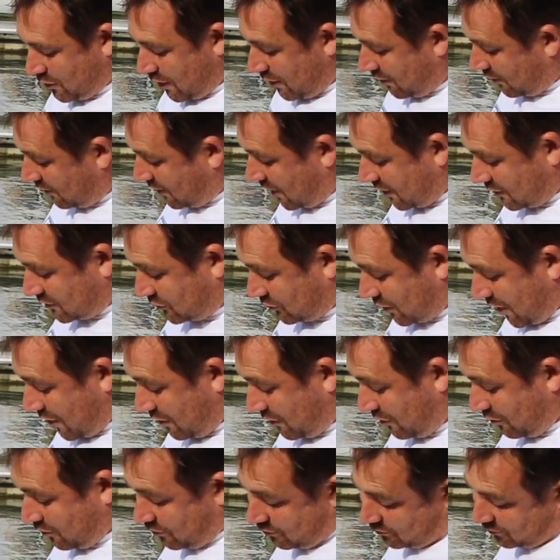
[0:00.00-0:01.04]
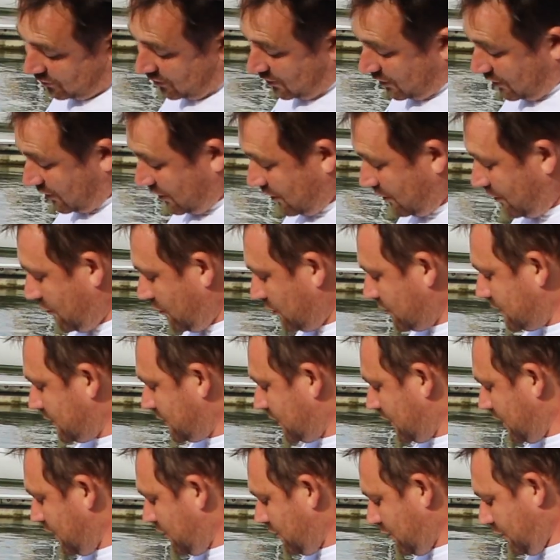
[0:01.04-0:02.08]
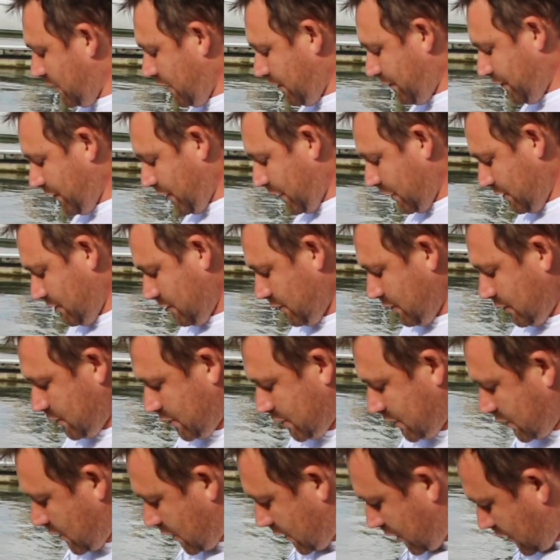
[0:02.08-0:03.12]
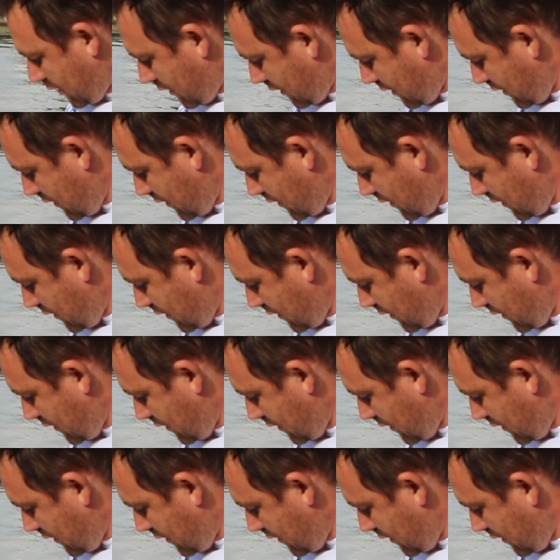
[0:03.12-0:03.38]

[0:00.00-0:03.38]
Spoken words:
Cut straight through, and then you've got skin on your fillet. And it's like,